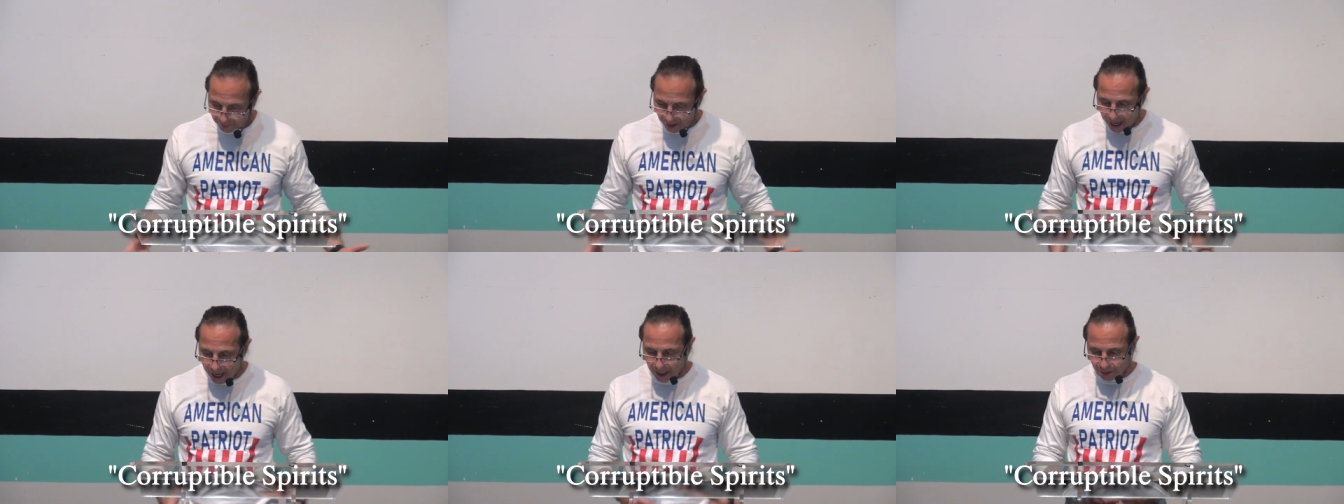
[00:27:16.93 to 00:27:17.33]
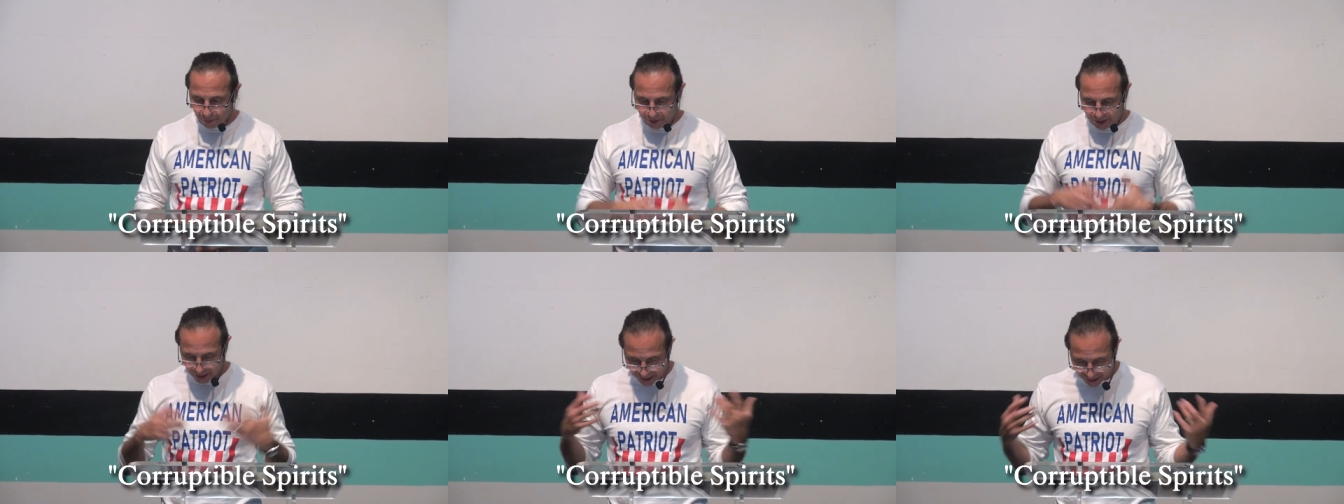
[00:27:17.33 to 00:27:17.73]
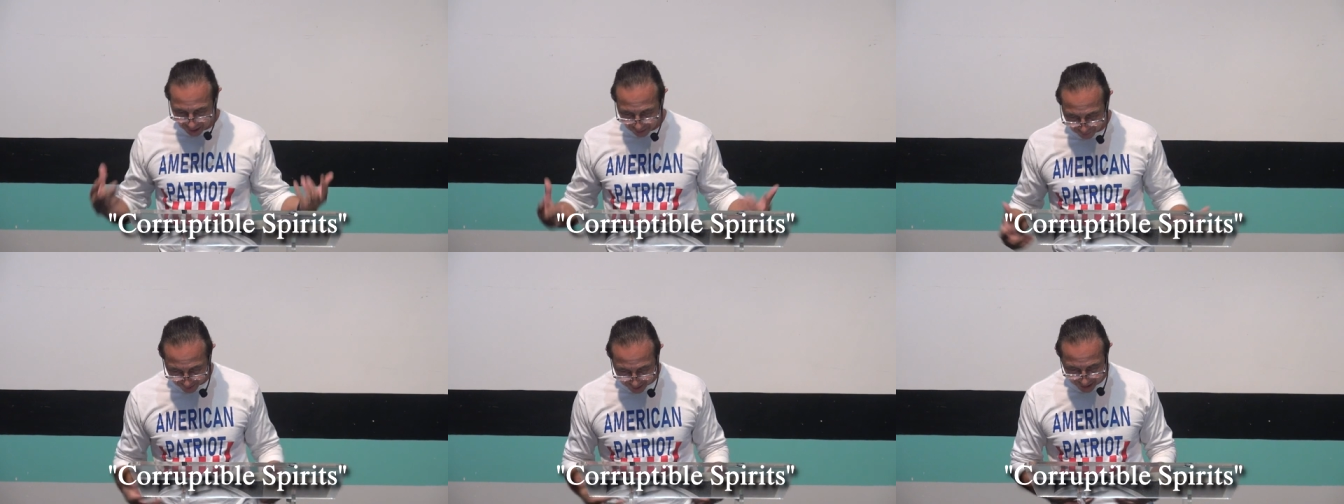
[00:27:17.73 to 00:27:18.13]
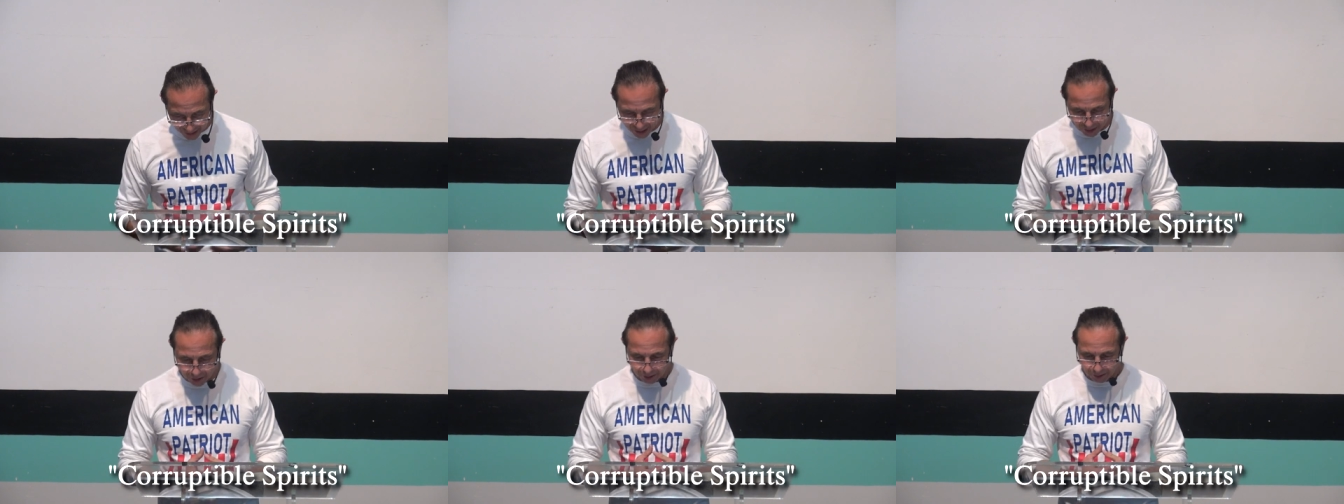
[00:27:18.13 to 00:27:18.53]
of honor and
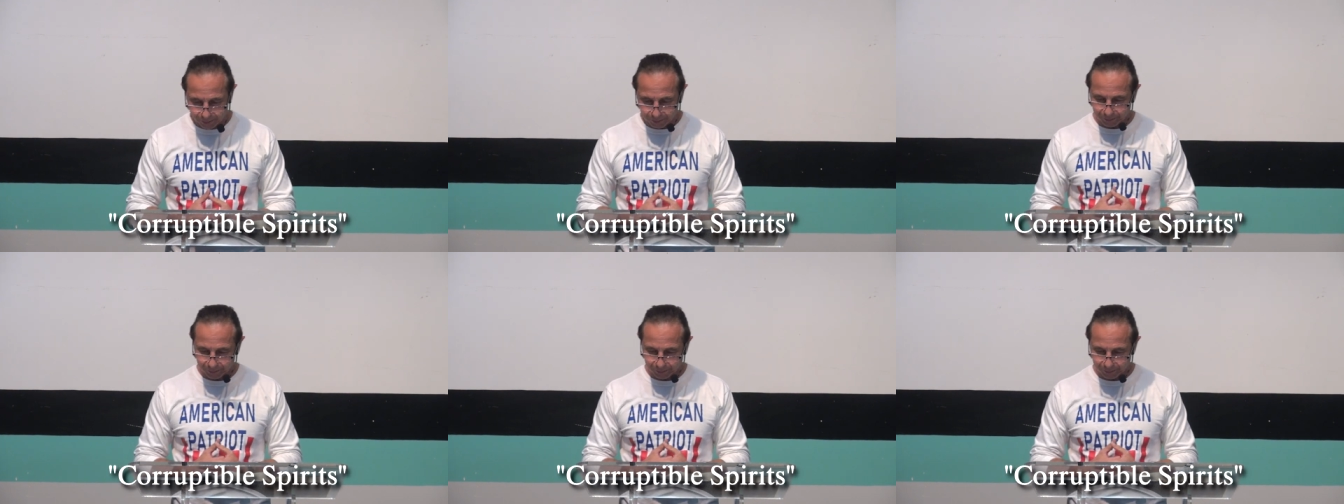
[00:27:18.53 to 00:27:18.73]
sanctification.